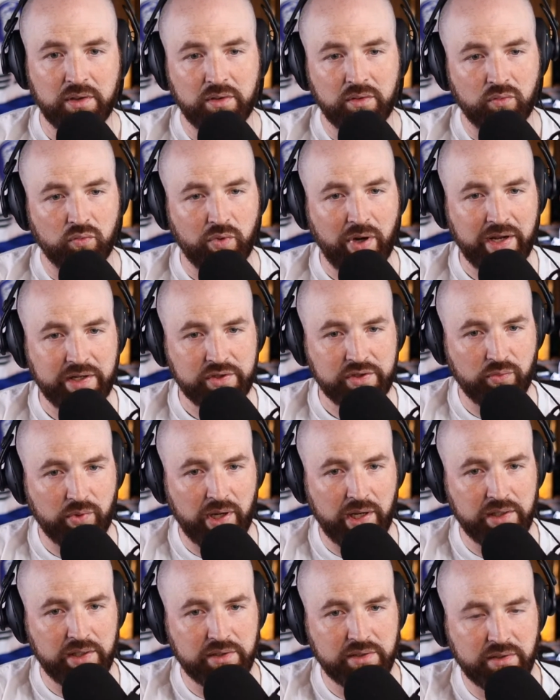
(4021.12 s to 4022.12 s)
rants
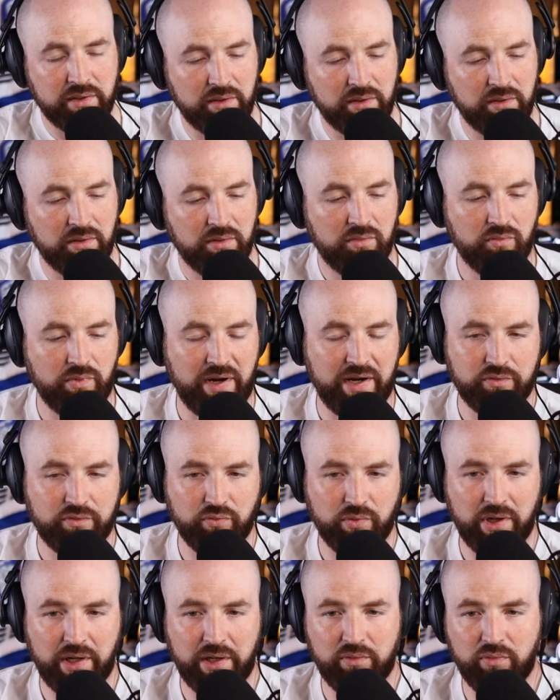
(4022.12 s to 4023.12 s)
raids, rant
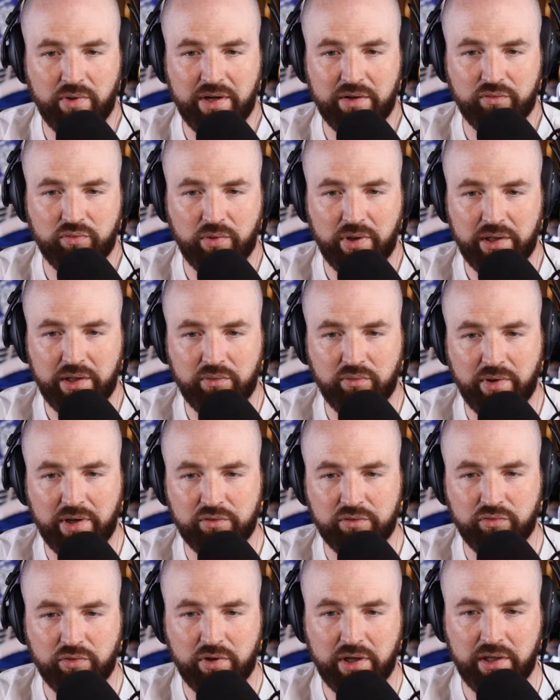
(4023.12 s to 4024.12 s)

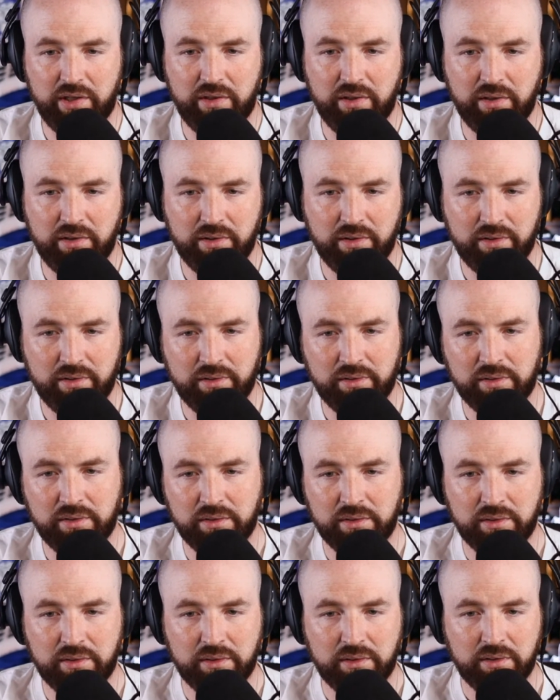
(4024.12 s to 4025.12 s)
raid.
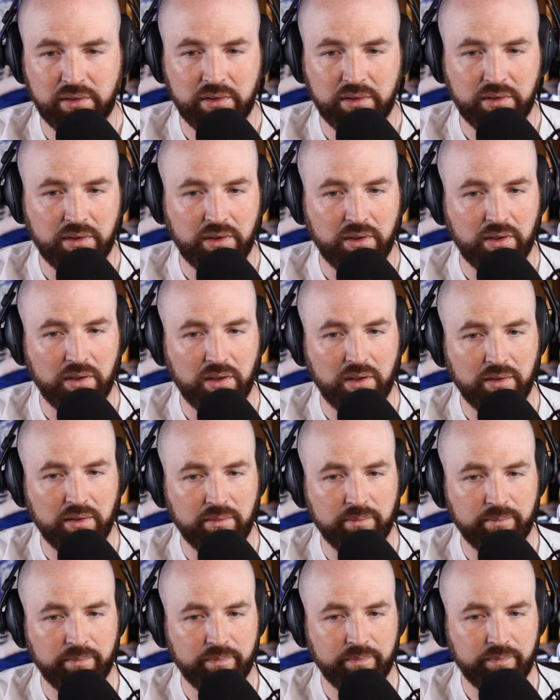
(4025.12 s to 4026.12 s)

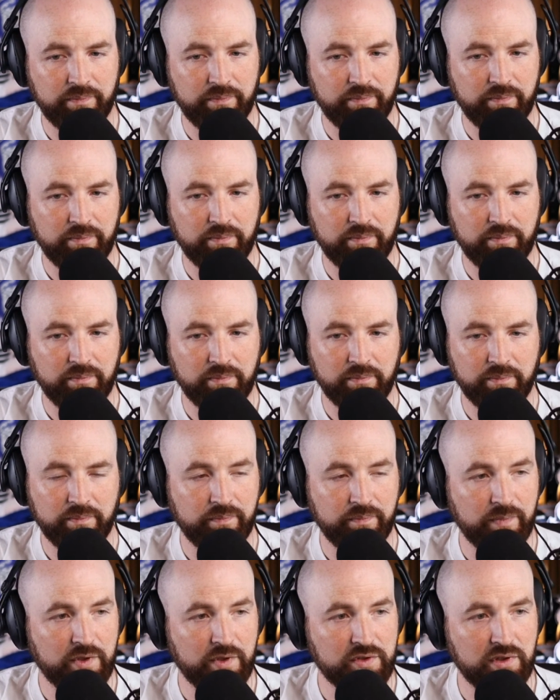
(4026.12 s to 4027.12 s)

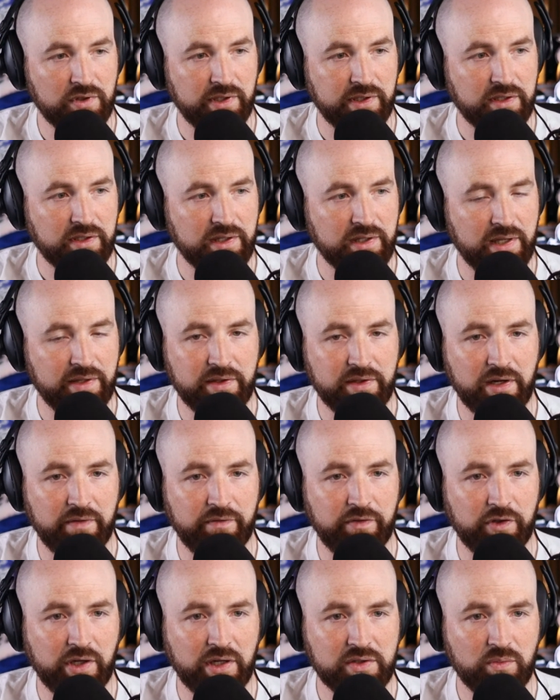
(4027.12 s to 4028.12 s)
There's a link to that there if
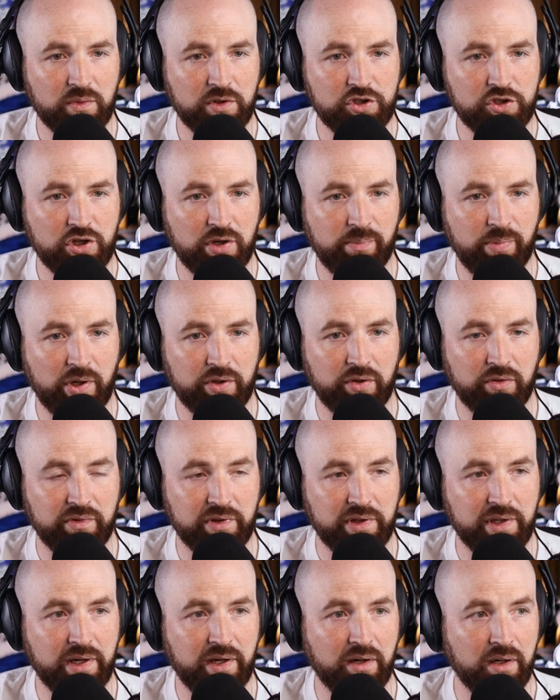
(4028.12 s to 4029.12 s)
you guys want to jump on over
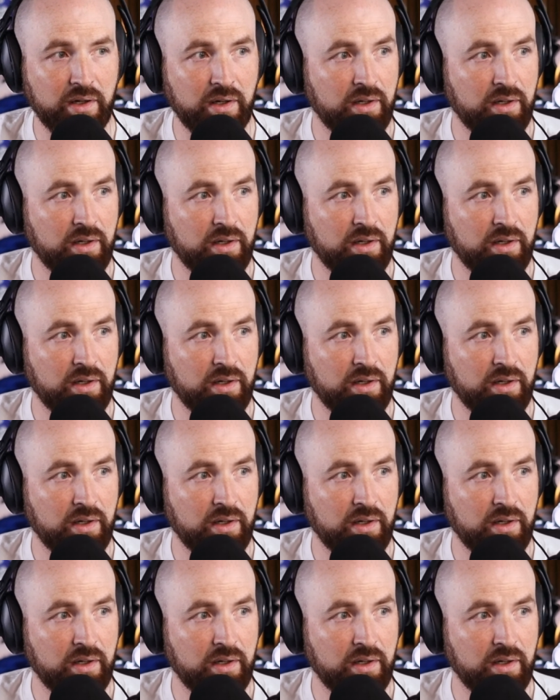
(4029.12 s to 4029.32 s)
there.